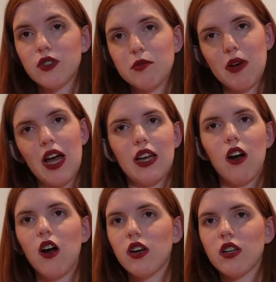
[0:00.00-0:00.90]
to buy
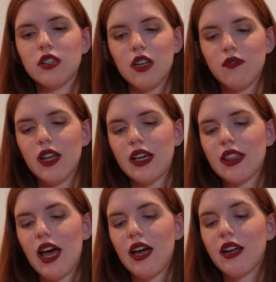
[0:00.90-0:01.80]
art and stuff like
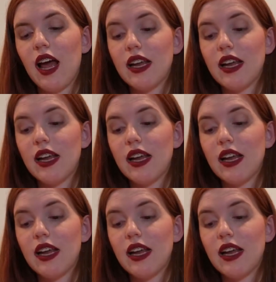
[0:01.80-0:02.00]
that.